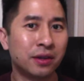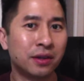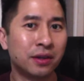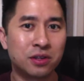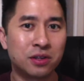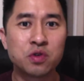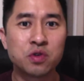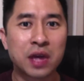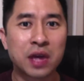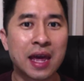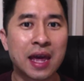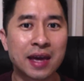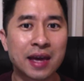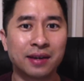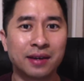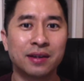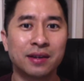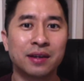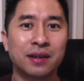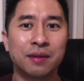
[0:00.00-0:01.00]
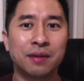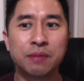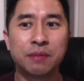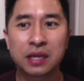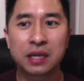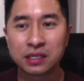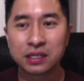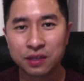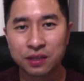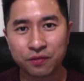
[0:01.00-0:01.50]
You can't,
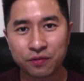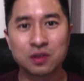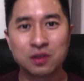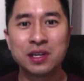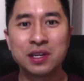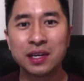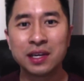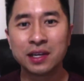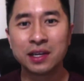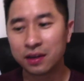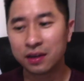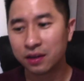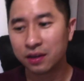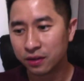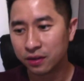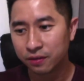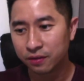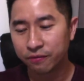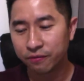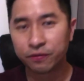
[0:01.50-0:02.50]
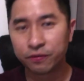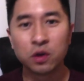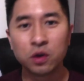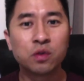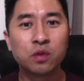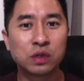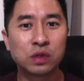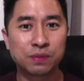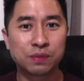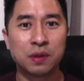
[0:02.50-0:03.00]
because if you did, food
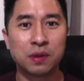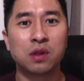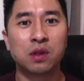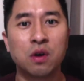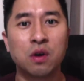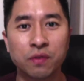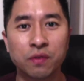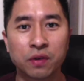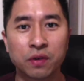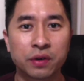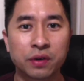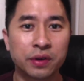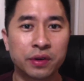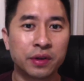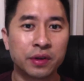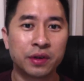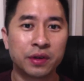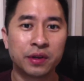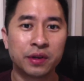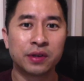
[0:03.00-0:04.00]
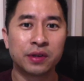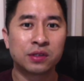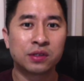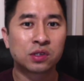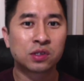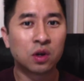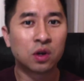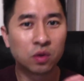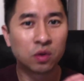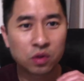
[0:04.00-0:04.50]
would spill over.
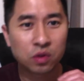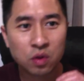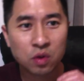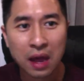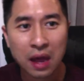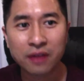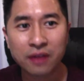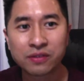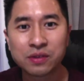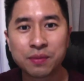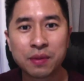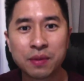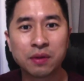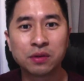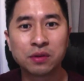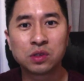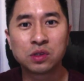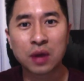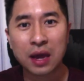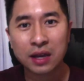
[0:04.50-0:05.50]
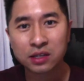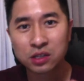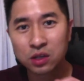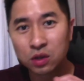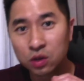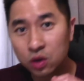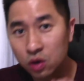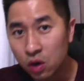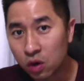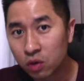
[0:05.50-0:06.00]
So you have to be able to actually
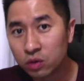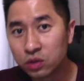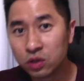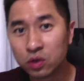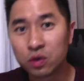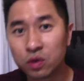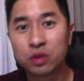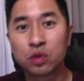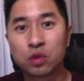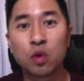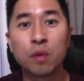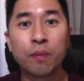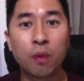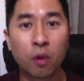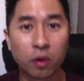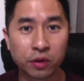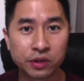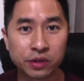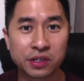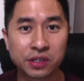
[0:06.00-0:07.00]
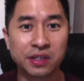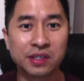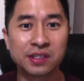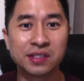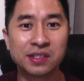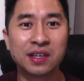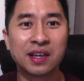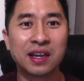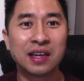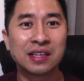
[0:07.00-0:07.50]
go do it through
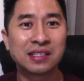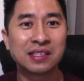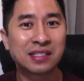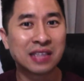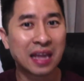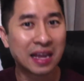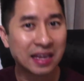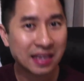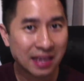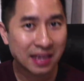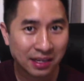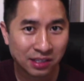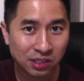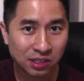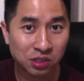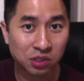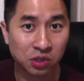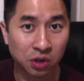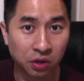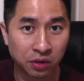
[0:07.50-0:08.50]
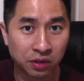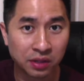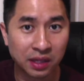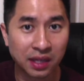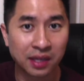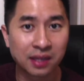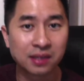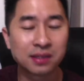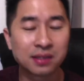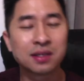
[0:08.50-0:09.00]
portions, saying yes to certain
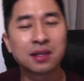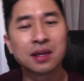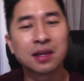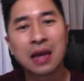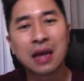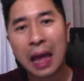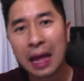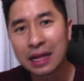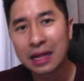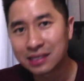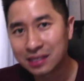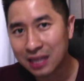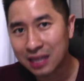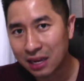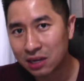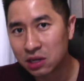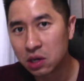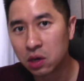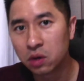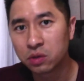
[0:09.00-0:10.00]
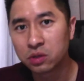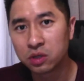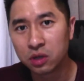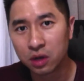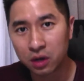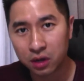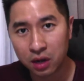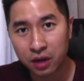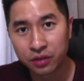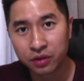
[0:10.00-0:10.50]
things and saying no to
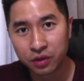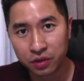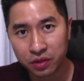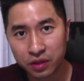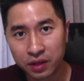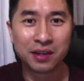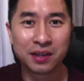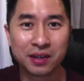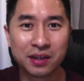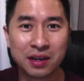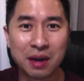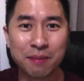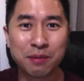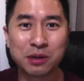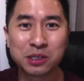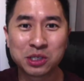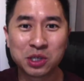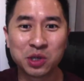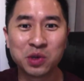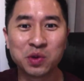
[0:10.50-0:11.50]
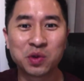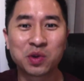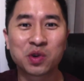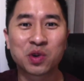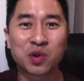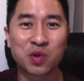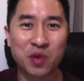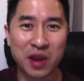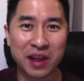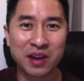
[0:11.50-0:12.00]
other things. Number 2,
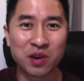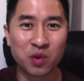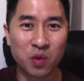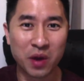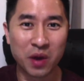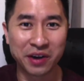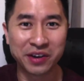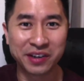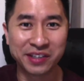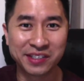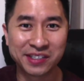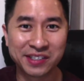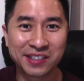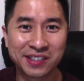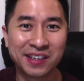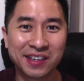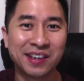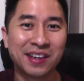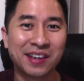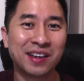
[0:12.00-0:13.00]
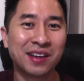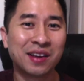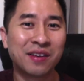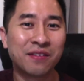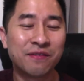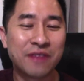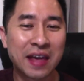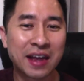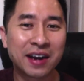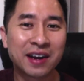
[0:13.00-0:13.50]
create awareness.
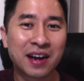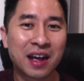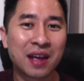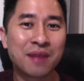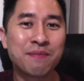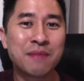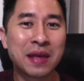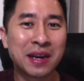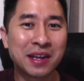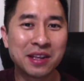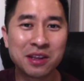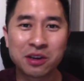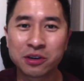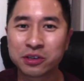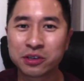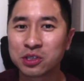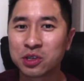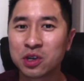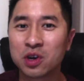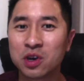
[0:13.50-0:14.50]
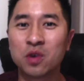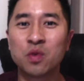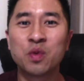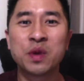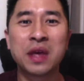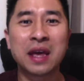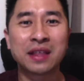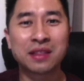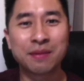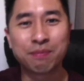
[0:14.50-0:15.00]
Van and I, many years ago,
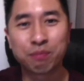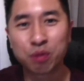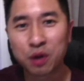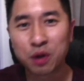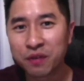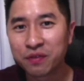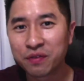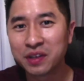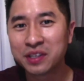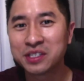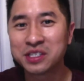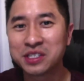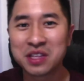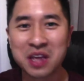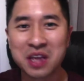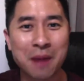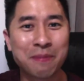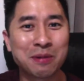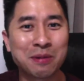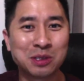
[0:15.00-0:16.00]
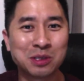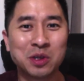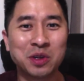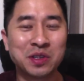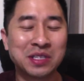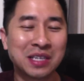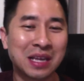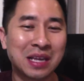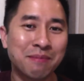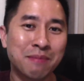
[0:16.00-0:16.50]
we had the privilege and the opportunity
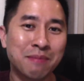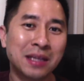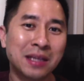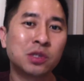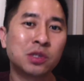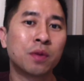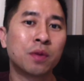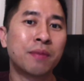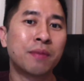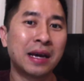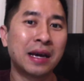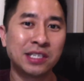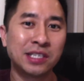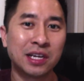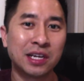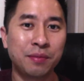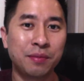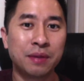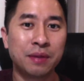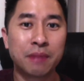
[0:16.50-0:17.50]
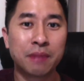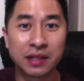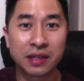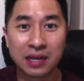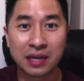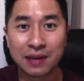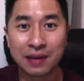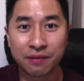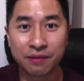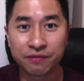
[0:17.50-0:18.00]
to get mentored by a gentleman by the
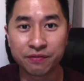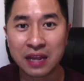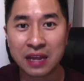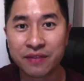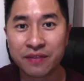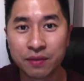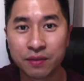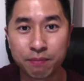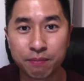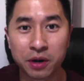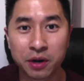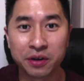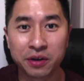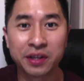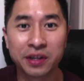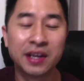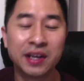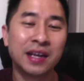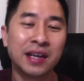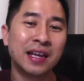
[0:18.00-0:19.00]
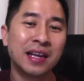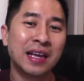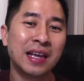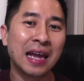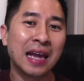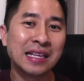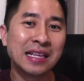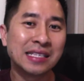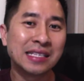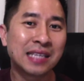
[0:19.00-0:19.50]
name of David Bird.
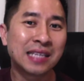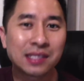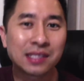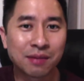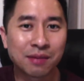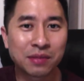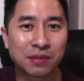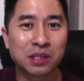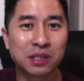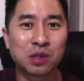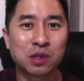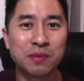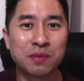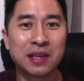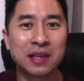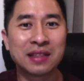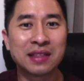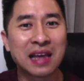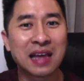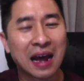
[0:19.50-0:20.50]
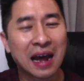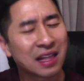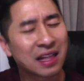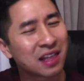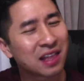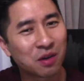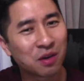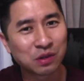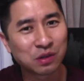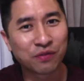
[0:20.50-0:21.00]
And he said something to me that I
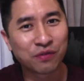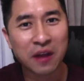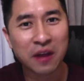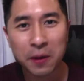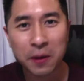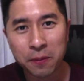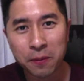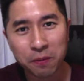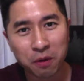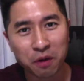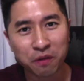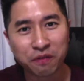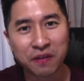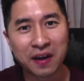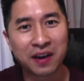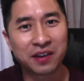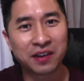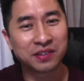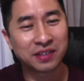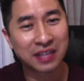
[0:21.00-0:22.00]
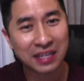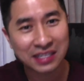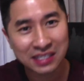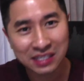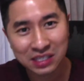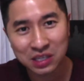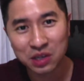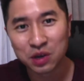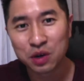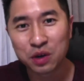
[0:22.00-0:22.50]
thought was very profound that
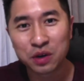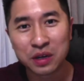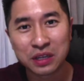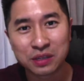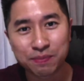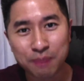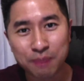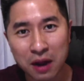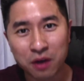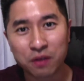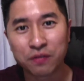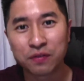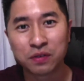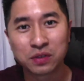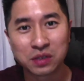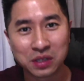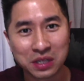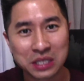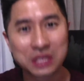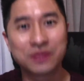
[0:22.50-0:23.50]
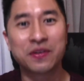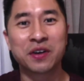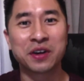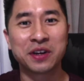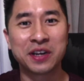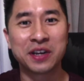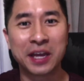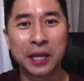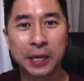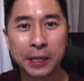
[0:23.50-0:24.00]
still is powerful to this very
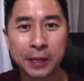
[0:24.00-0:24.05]
day.